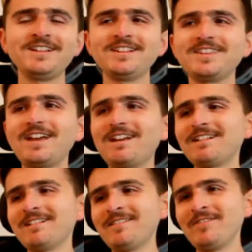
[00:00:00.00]

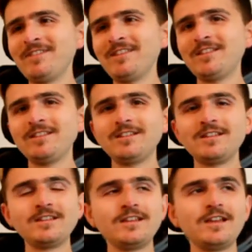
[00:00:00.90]
Nah.
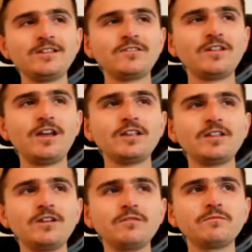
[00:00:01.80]
I don't
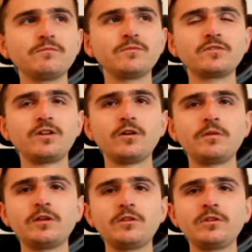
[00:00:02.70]
know what's going
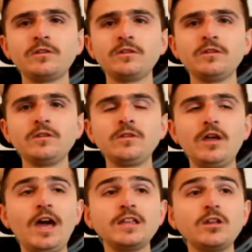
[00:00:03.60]
on.
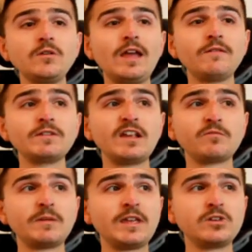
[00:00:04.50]
I don't have an
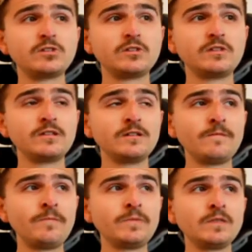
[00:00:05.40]
explanation.
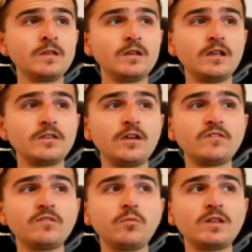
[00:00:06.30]
I don't know, it's
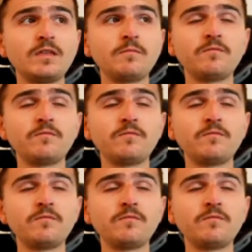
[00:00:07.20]
just one of them